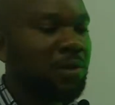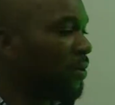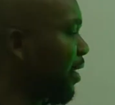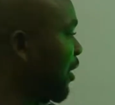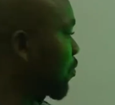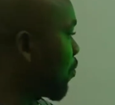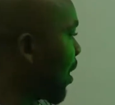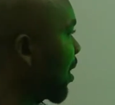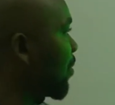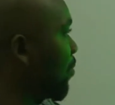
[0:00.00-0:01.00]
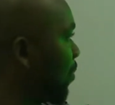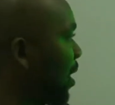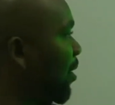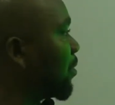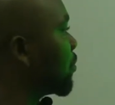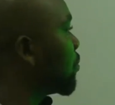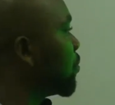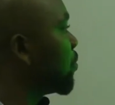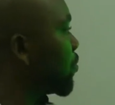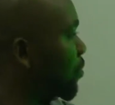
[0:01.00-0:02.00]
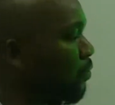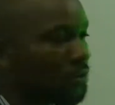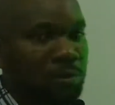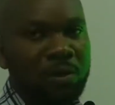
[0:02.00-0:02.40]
Look at 1, 1, 2, 2.